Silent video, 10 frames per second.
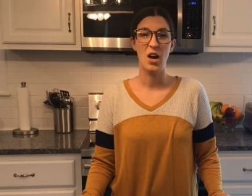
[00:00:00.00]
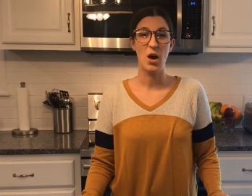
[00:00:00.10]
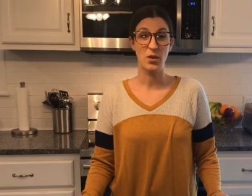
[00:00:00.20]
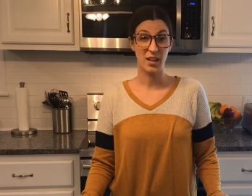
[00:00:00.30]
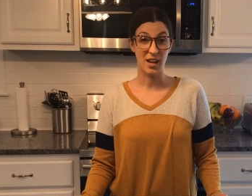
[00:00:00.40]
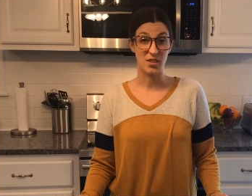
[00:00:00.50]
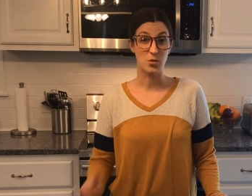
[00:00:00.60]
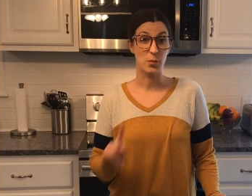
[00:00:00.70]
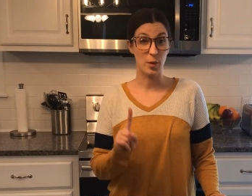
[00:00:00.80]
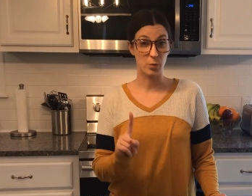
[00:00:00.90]
Okay guys,
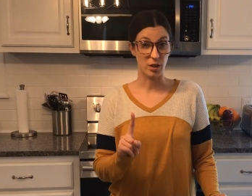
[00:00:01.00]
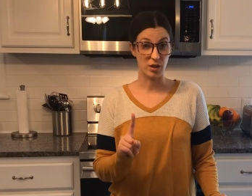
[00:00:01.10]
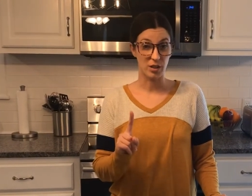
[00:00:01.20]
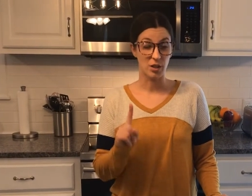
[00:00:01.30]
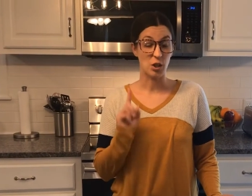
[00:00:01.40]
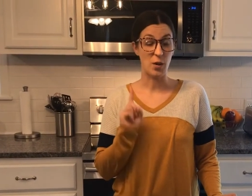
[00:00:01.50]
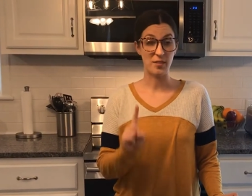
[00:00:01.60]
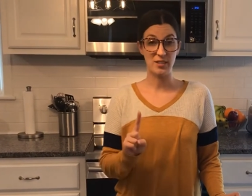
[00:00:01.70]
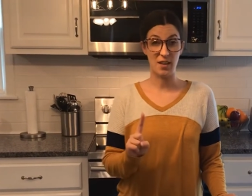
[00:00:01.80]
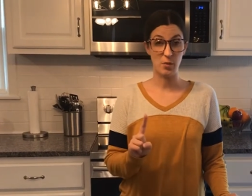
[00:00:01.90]
remember, you have
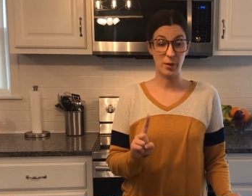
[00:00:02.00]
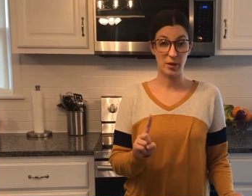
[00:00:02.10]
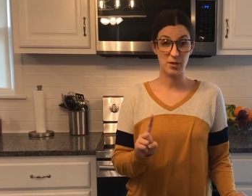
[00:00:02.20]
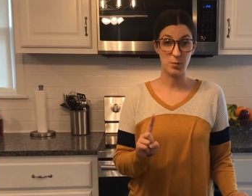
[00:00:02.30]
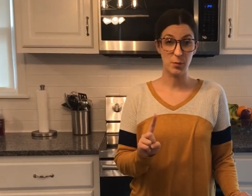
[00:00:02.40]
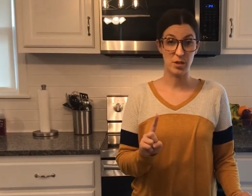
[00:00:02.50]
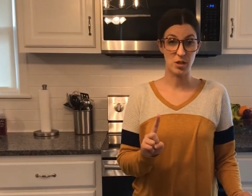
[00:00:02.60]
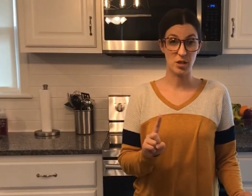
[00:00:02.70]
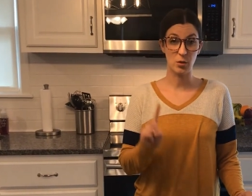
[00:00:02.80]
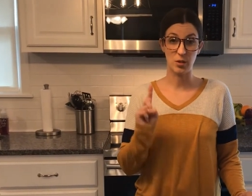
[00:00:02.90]
to have a parent's
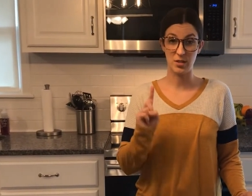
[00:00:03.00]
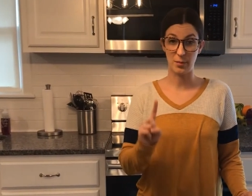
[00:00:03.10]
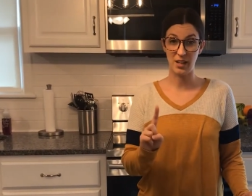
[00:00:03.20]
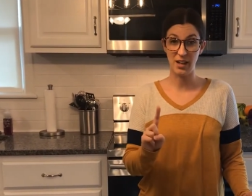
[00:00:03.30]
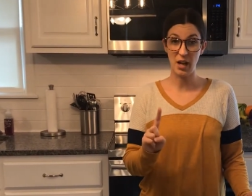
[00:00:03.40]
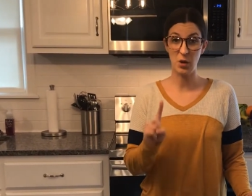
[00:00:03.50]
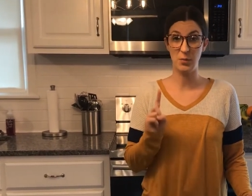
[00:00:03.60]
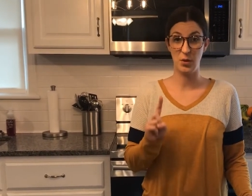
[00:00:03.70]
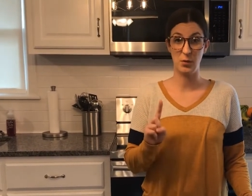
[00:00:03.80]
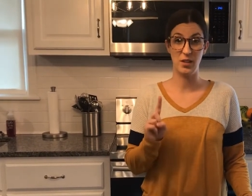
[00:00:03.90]
permission or somebody to help
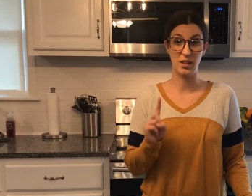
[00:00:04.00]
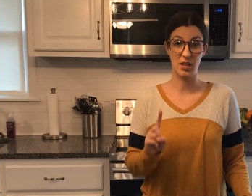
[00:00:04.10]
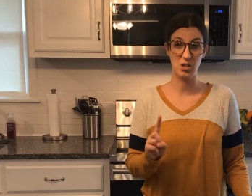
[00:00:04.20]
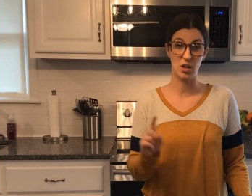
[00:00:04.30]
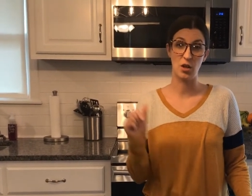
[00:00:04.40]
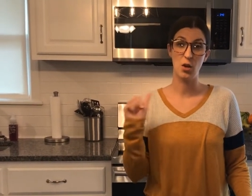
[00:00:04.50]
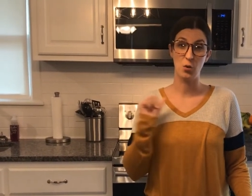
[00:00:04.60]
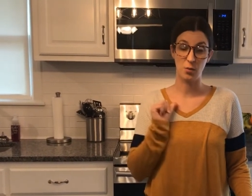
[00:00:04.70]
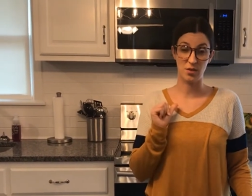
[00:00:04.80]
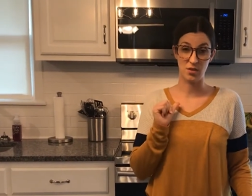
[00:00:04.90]
you in the kitchen
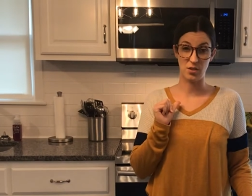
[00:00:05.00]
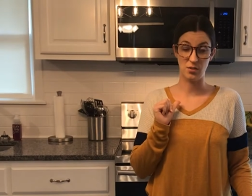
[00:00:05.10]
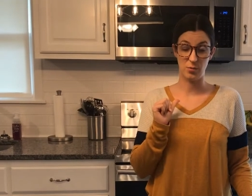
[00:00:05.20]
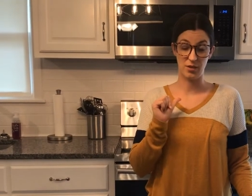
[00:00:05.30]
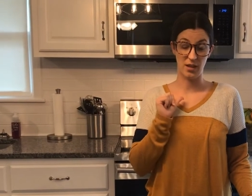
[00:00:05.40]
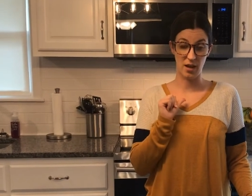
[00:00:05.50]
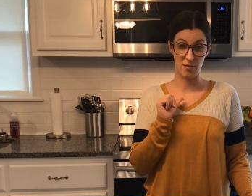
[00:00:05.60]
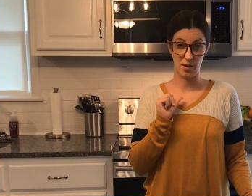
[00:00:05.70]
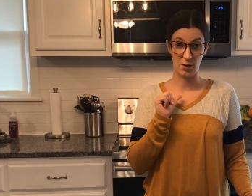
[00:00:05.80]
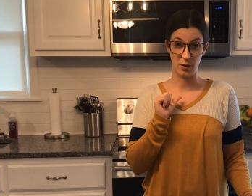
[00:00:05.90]
with the
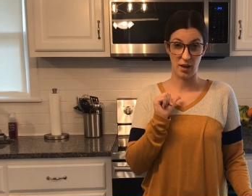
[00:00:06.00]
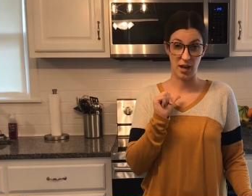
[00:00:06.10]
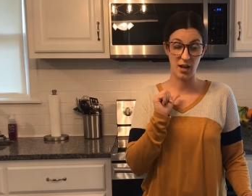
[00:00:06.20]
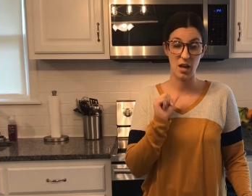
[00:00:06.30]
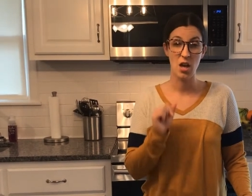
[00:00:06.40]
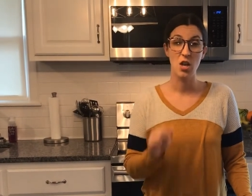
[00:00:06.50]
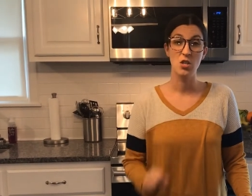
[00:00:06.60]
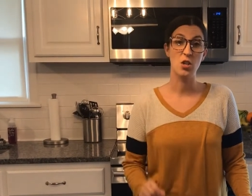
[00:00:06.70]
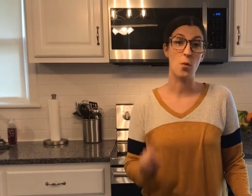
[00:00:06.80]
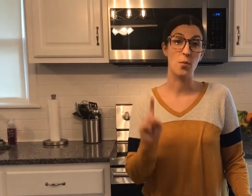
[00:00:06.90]
oven, okay?
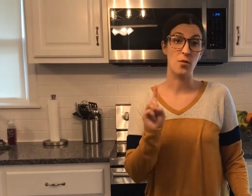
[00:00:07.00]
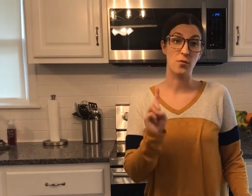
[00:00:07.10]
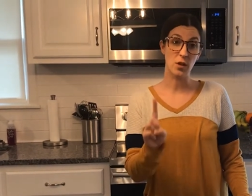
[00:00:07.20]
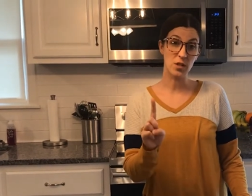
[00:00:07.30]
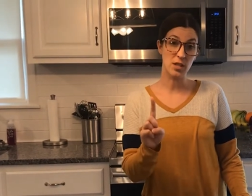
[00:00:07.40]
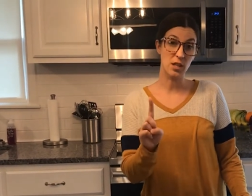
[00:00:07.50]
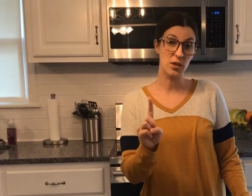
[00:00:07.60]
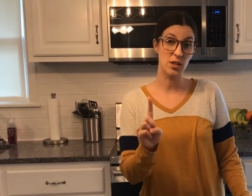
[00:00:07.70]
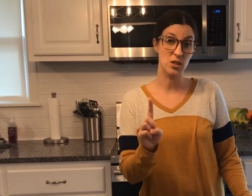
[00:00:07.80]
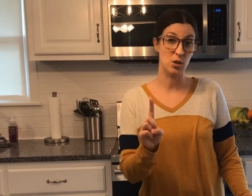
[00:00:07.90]
So the first thing you
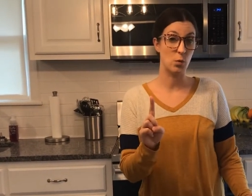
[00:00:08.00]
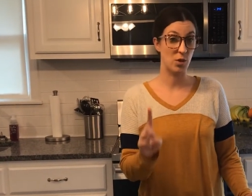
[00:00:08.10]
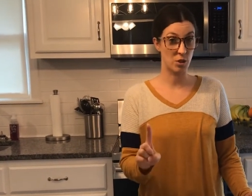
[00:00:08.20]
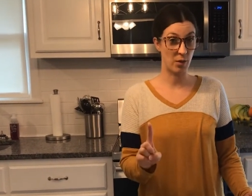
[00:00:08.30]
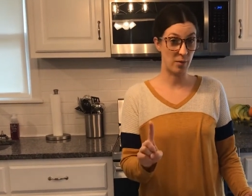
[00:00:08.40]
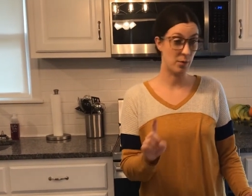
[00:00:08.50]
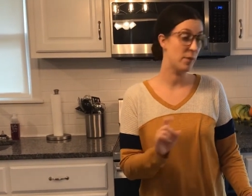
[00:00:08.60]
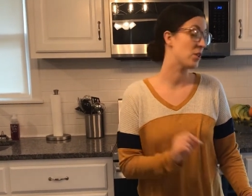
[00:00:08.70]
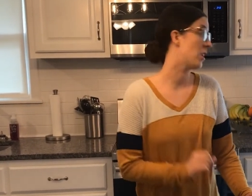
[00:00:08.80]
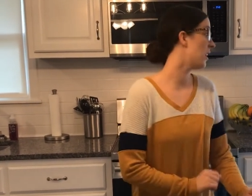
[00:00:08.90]
need to do once you have
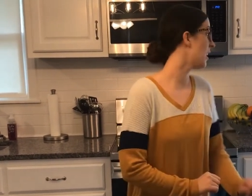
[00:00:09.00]
permission